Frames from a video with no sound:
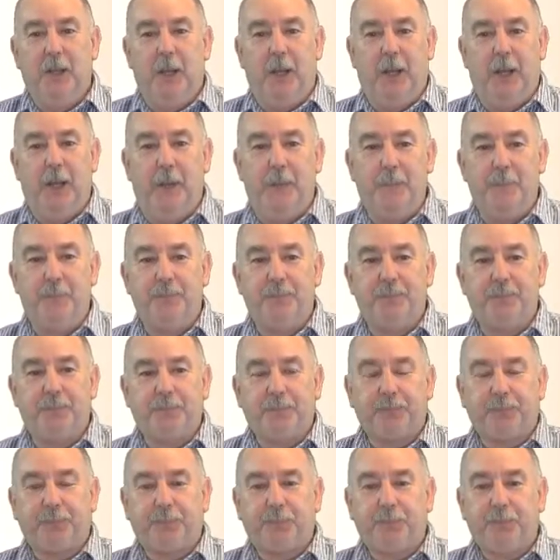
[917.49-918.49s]

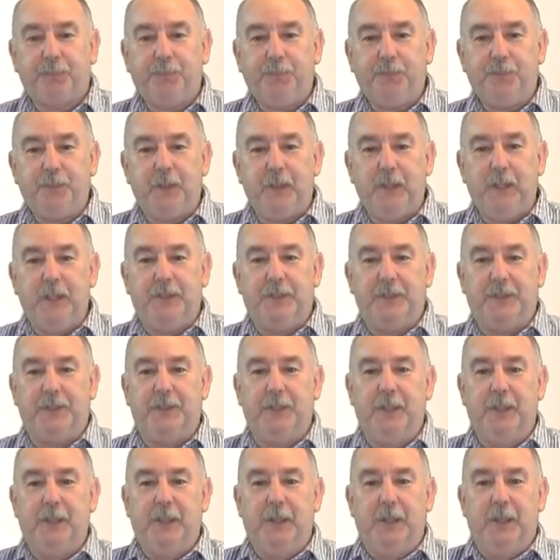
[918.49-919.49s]

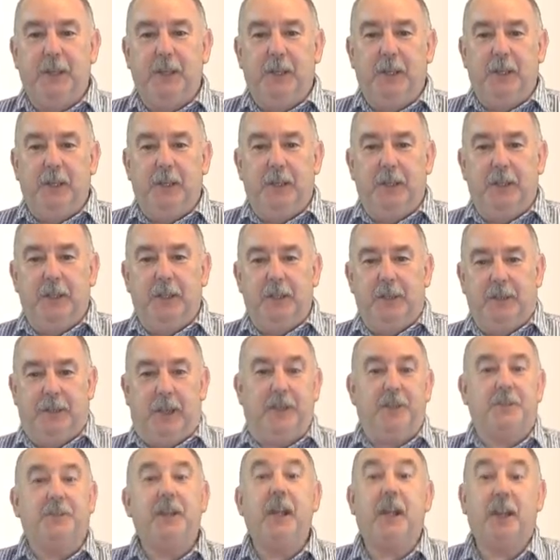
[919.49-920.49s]
It
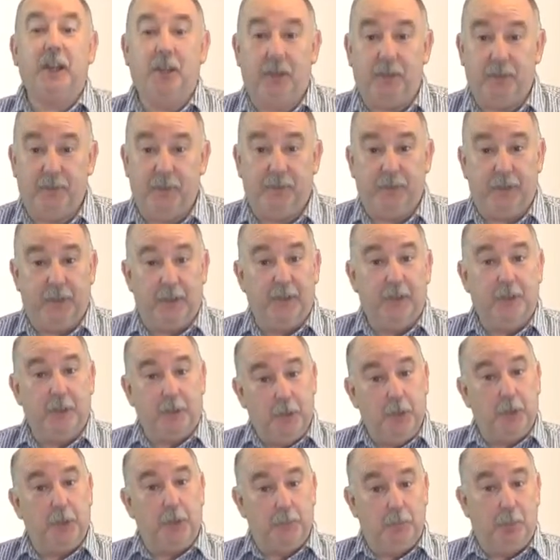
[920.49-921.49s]
does take a lot of effort
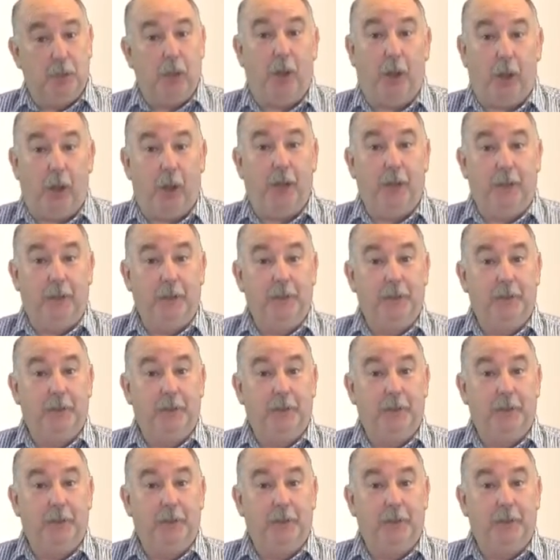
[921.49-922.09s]
to comply